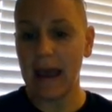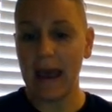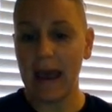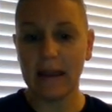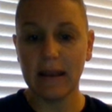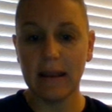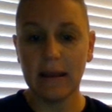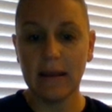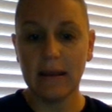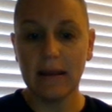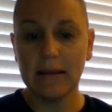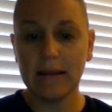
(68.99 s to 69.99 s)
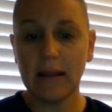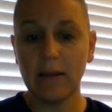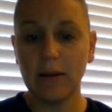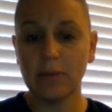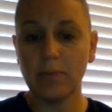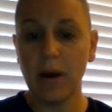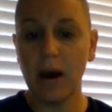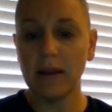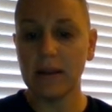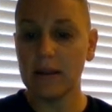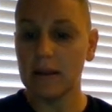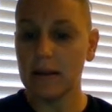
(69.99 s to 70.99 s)
add, yellow
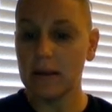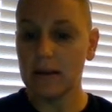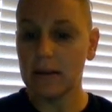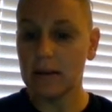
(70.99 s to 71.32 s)
body,